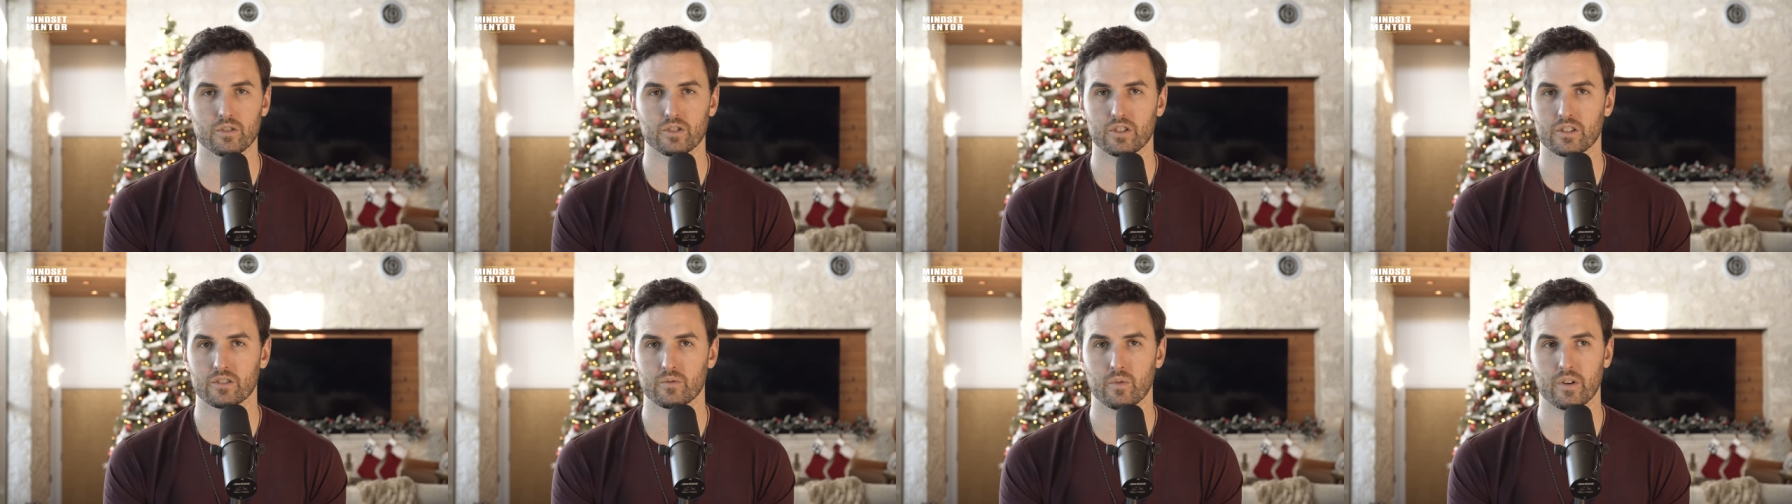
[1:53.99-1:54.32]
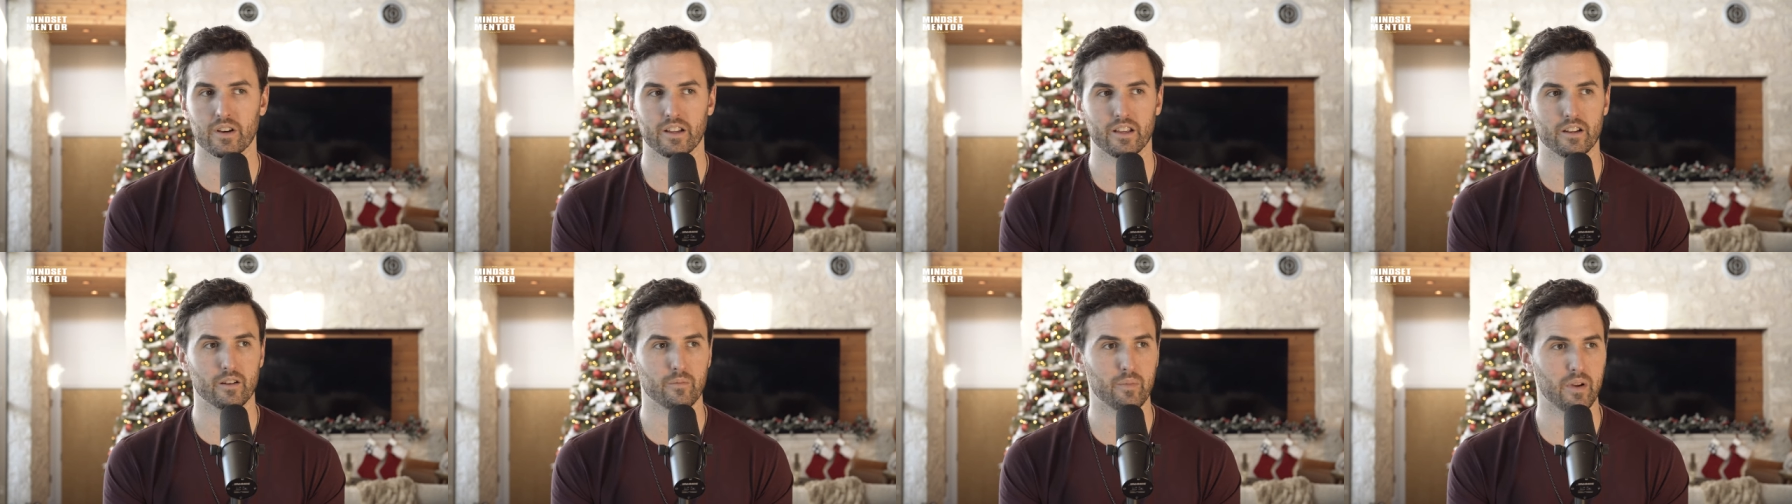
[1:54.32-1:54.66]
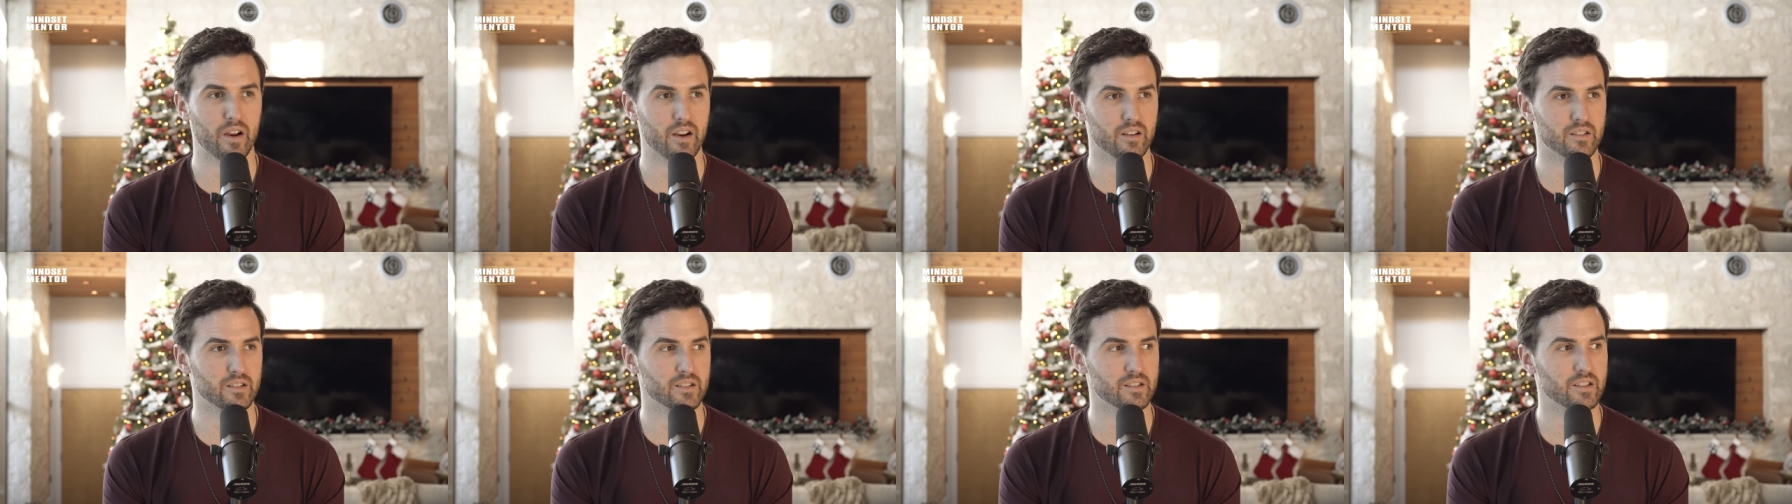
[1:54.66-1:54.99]
she doesn't want to get her
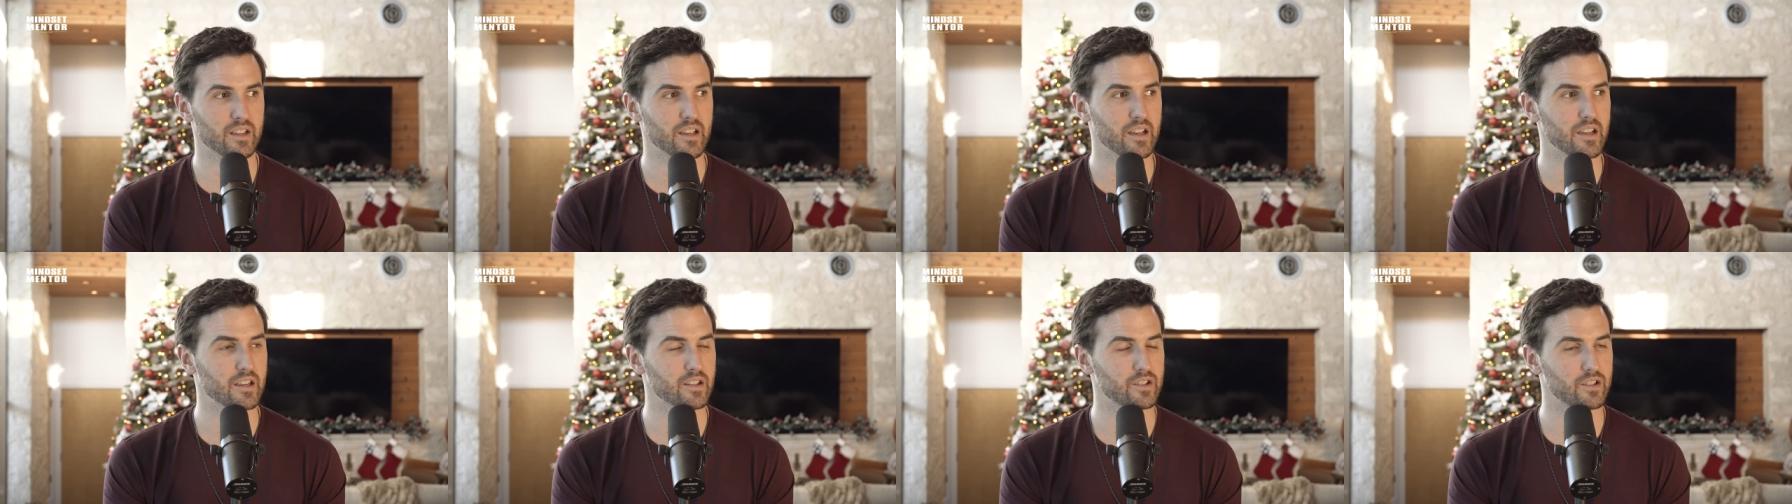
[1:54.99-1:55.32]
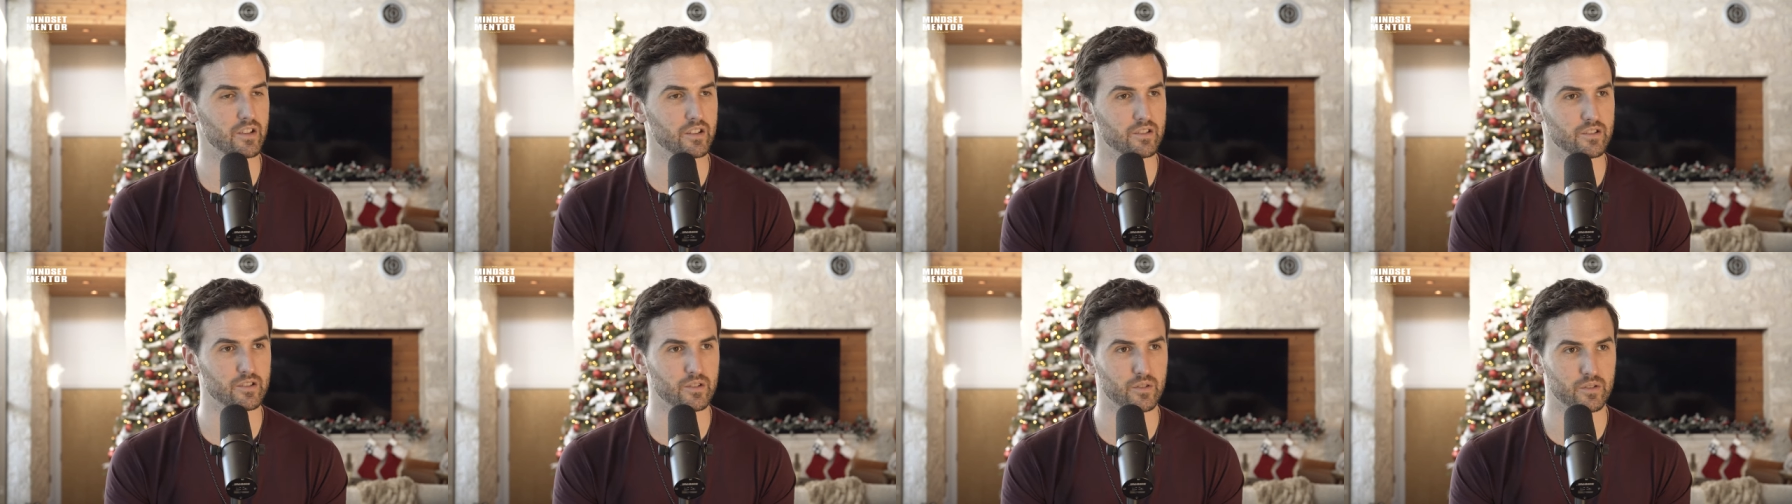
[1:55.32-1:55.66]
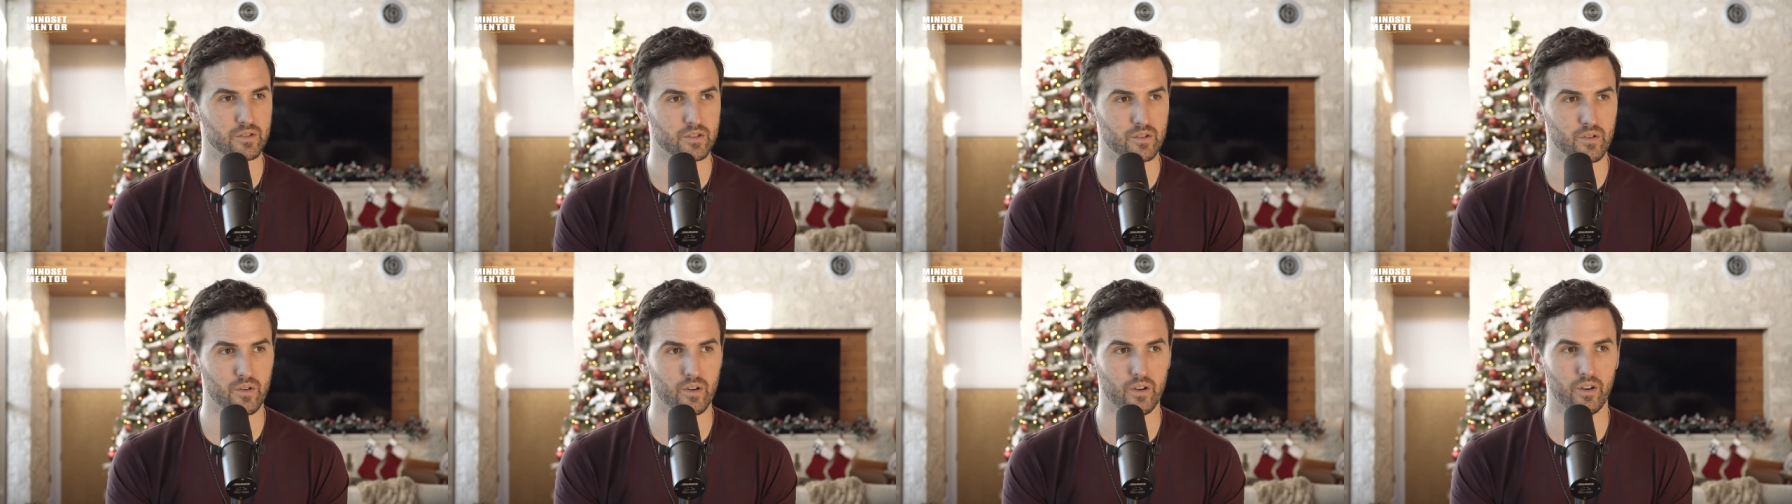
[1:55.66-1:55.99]
parents sick, she doesn't know
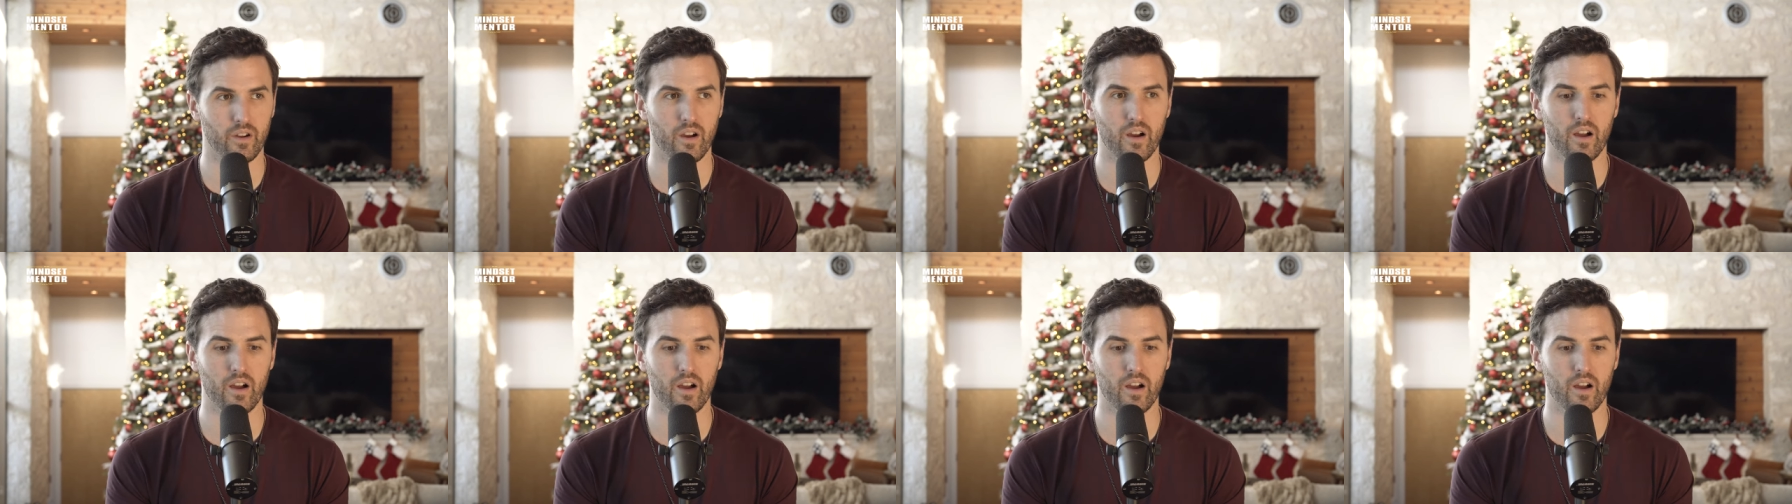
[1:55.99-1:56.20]
what's going